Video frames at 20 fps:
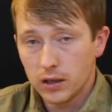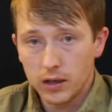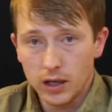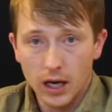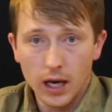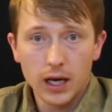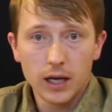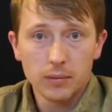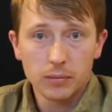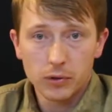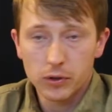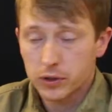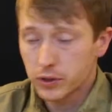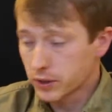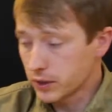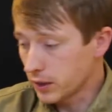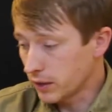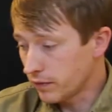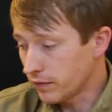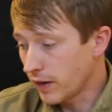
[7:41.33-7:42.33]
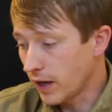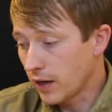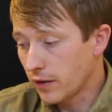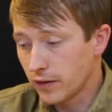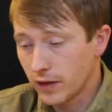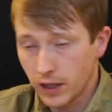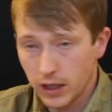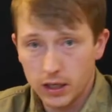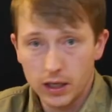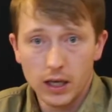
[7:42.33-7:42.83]
I personally
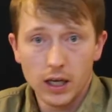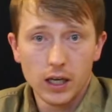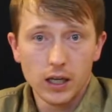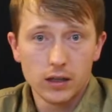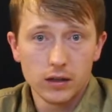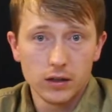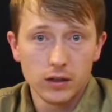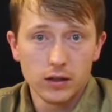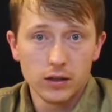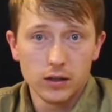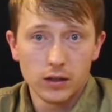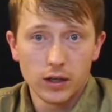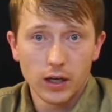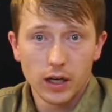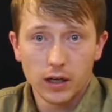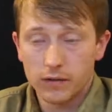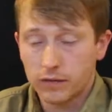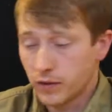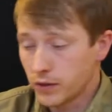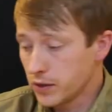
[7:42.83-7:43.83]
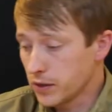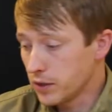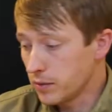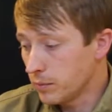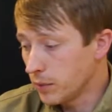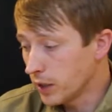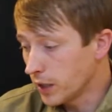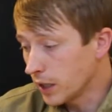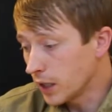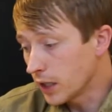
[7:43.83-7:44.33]
found that, hey, you got to follow the
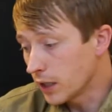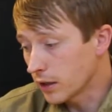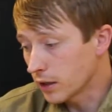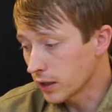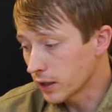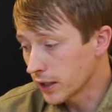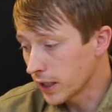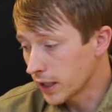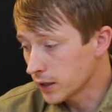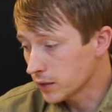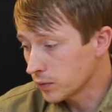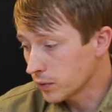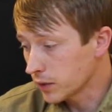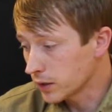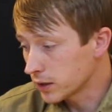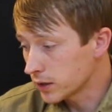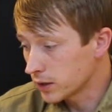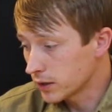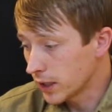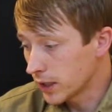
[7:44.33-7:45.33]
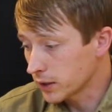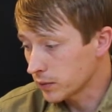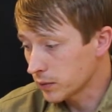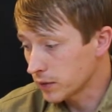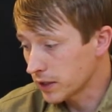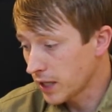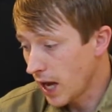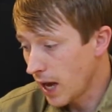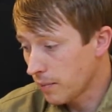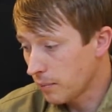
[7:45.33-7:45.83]
money here, and that's
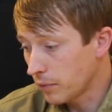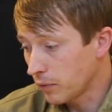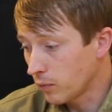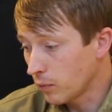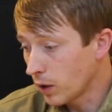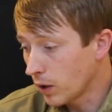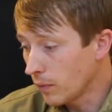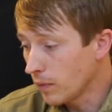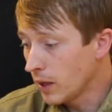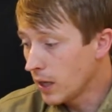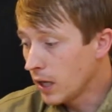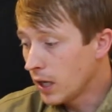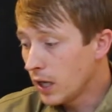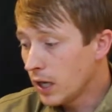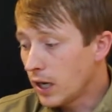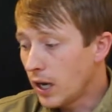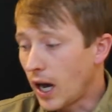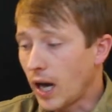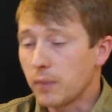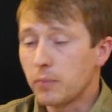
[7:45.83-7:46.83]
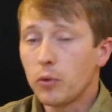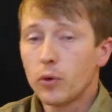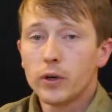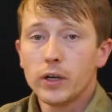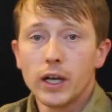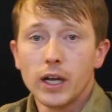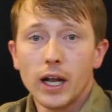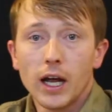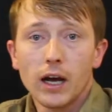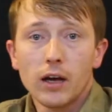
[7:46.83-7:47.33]
what's happened. Well, I
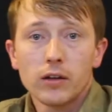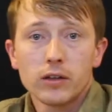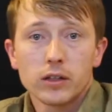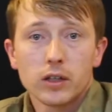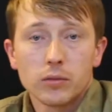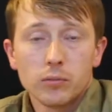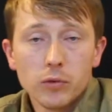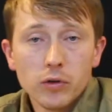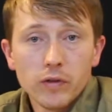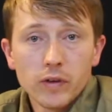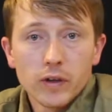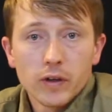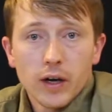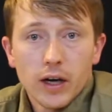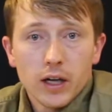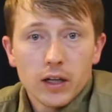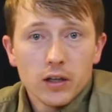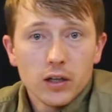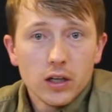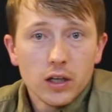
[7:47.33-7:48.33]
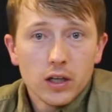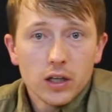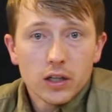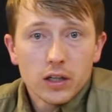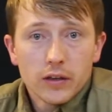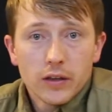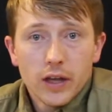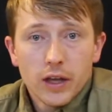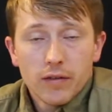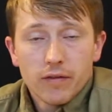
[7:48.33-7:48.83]
pointed out, moving right
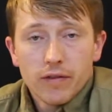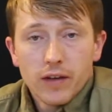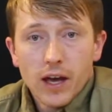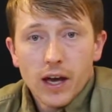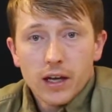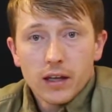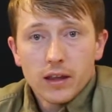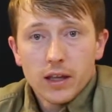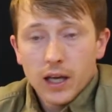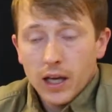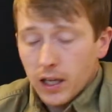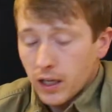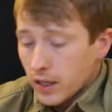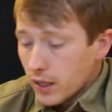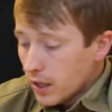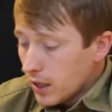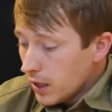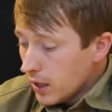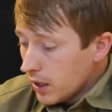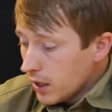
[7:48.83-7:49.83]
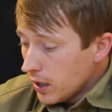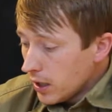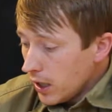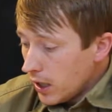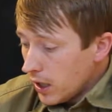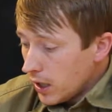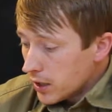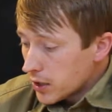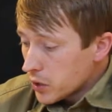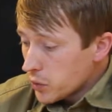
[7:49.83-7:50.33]
along, the fact that
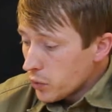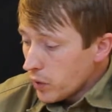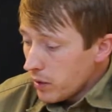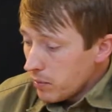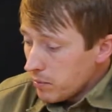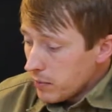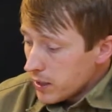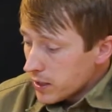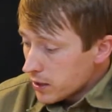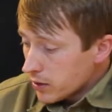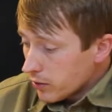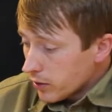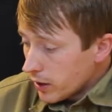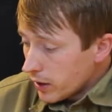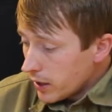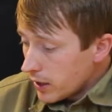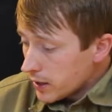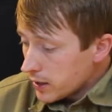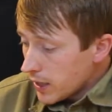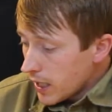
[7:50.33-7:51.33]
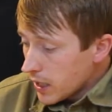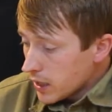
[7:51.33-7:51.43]
Sweet Misery, this